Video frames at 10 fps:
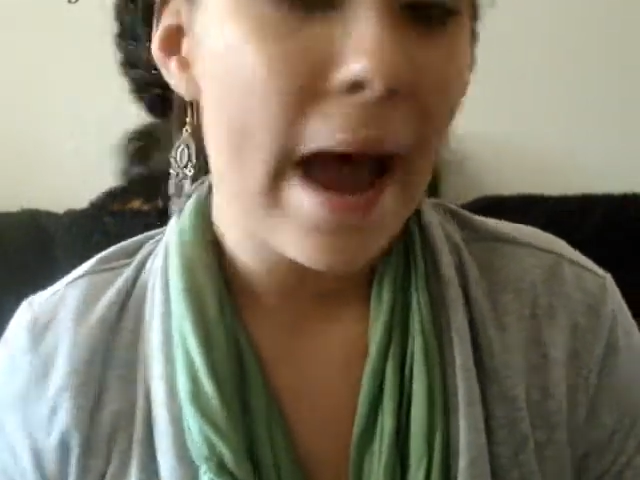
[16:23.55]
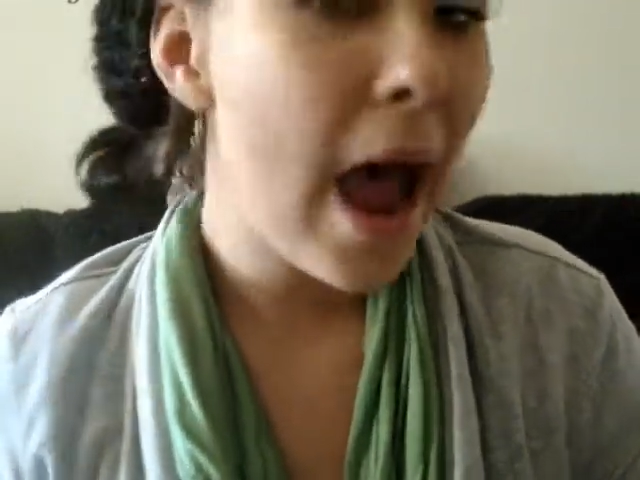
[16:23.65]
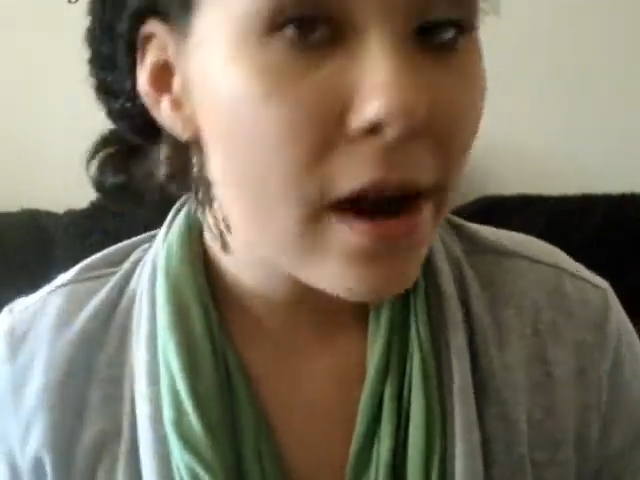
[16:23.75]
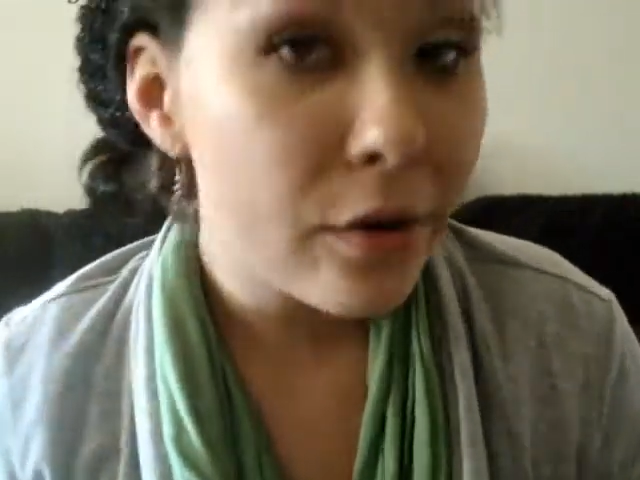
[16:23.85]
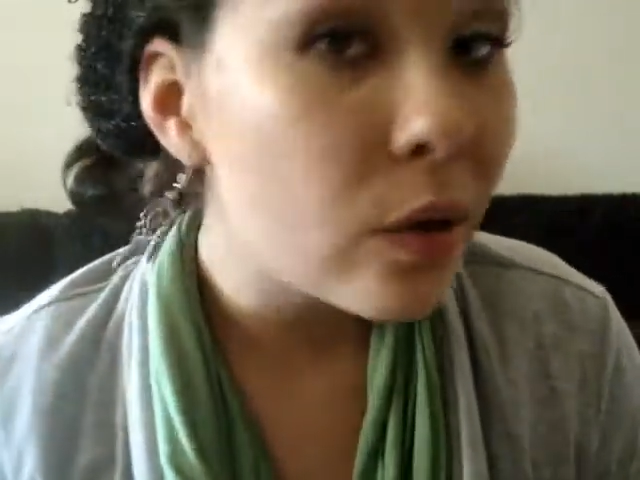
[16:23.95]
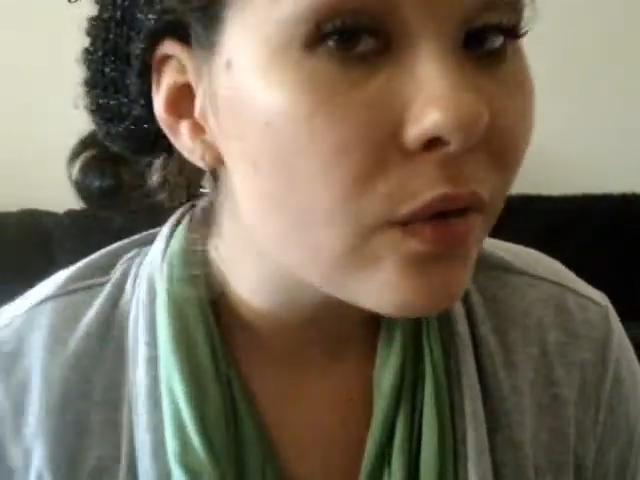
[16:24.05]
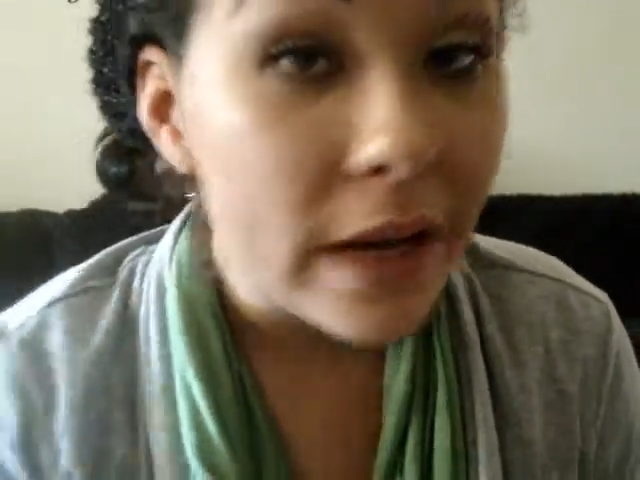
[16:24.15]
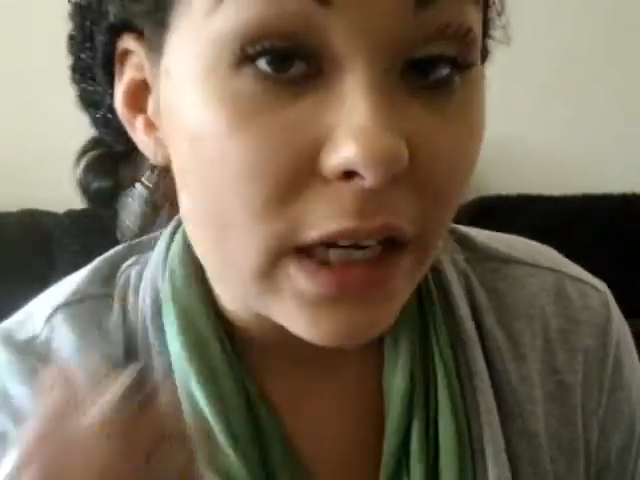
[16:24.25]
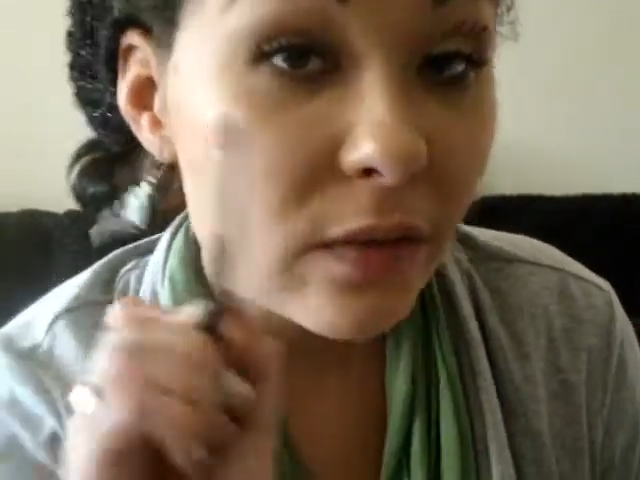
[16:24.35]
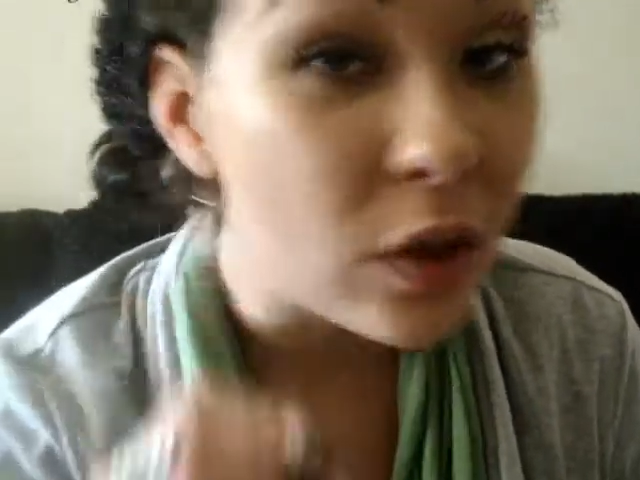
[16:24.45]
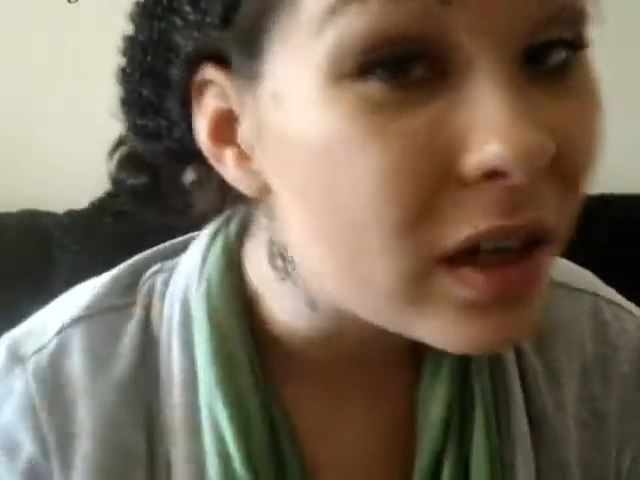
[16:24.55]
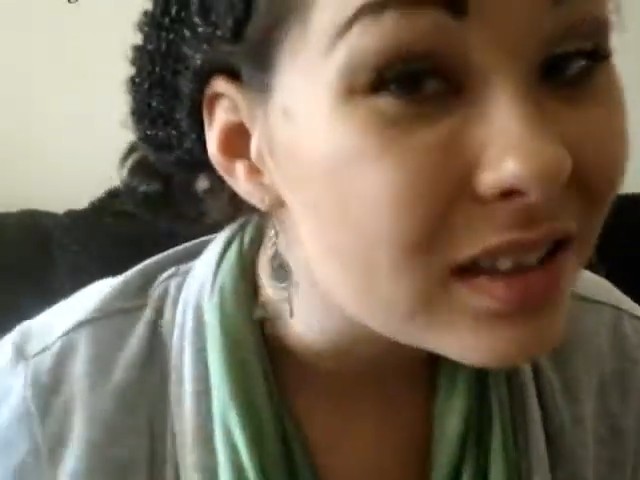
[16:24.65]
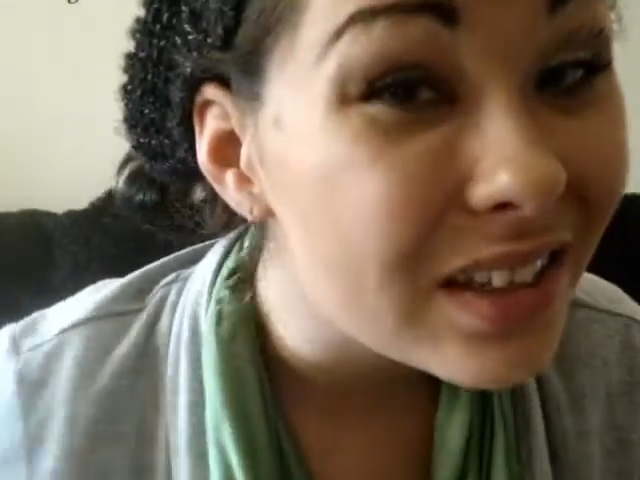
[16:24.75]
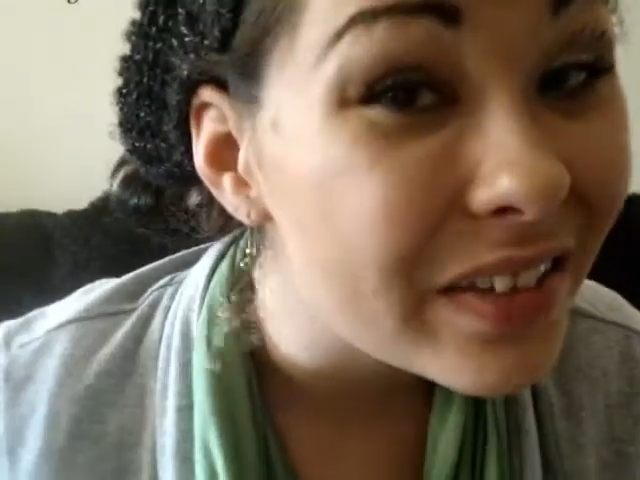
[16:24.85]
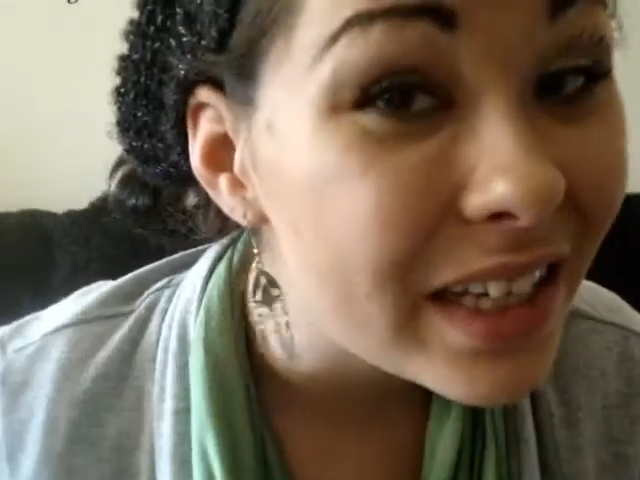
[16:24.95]
I don't know if any of you
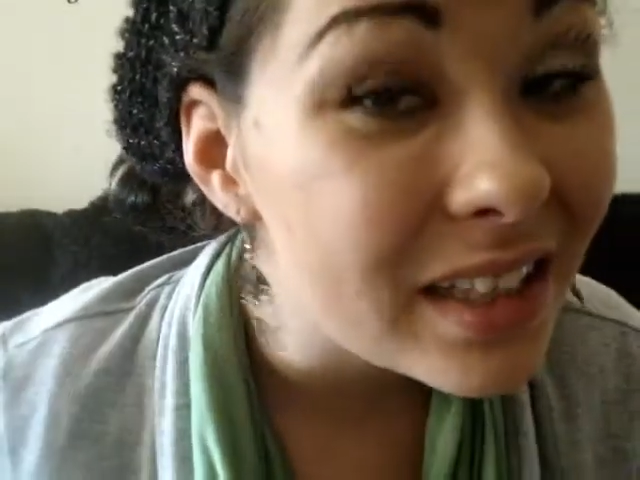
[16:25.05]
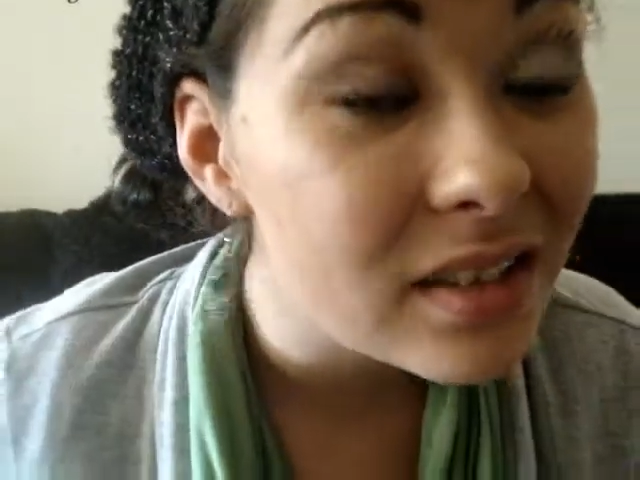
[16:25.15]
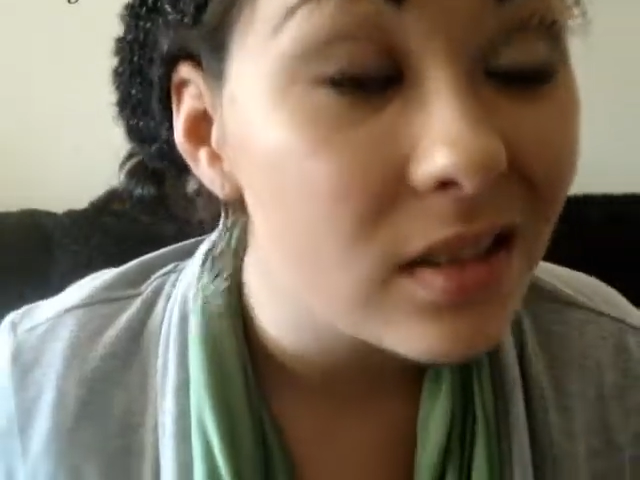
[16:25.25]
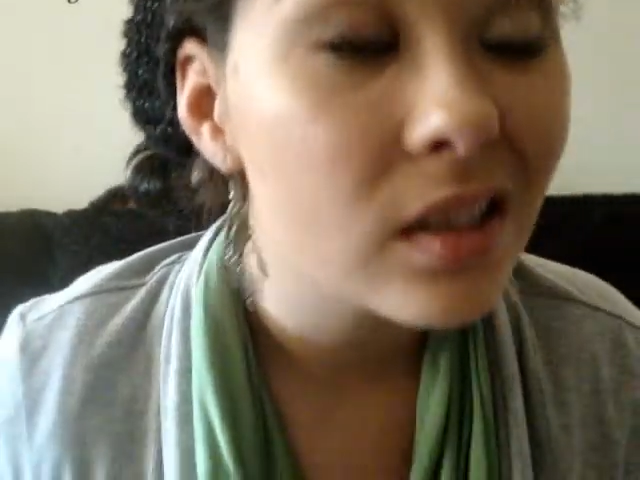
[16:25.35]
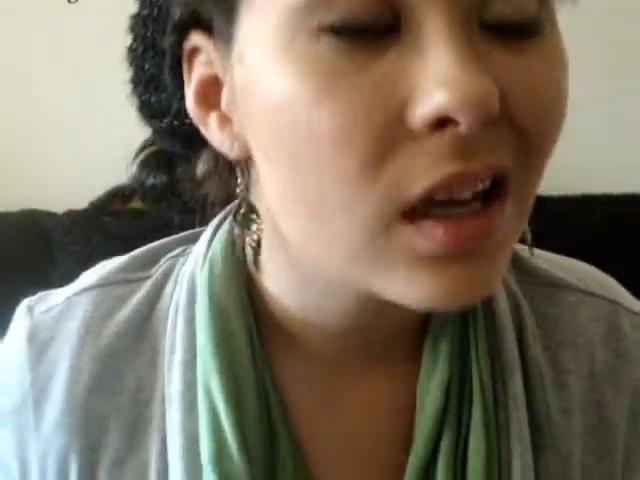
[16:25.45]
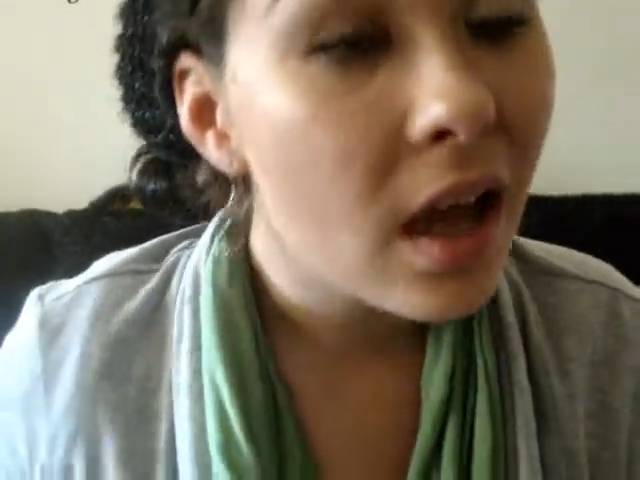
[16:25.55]
guys have kids.